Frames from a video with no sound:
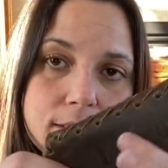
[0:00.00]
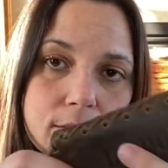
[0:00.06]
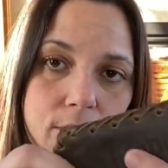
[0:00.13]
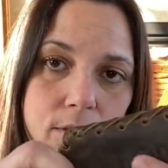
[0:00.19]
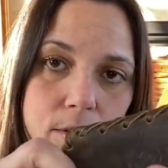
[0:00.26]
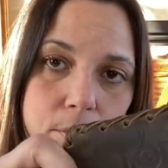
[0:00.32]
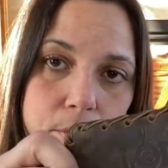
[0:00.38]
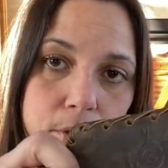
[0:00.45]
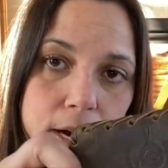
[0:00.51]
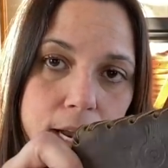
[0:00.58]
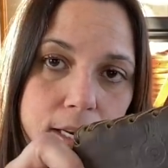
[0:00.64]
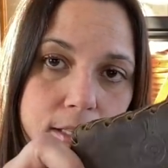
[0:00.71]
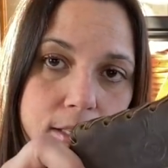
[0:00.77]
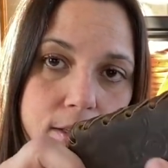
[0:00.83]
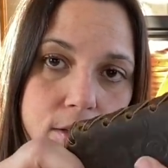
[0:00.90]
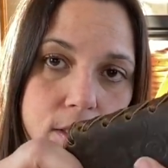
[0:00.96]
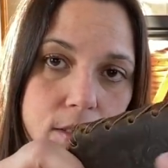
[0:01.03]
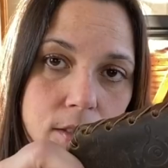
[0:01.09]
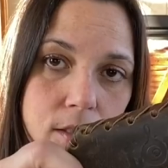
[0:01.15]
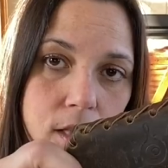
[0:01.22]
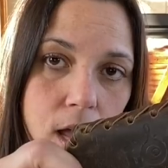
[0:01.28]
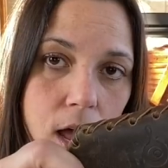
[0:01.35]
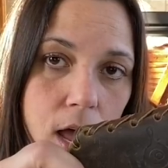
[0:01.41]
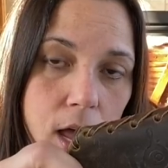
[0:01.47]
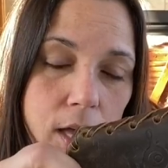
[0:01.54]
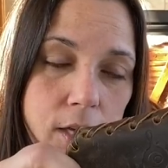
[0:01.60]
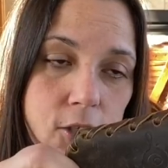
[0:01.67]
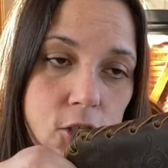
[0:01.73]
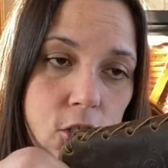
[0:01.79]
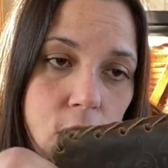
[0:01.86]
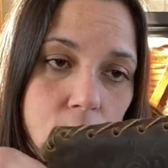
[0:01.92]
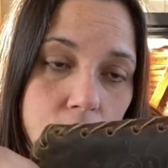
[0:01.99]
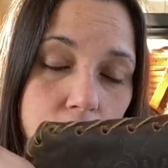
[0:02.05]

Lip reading: So the brand here is Lodge.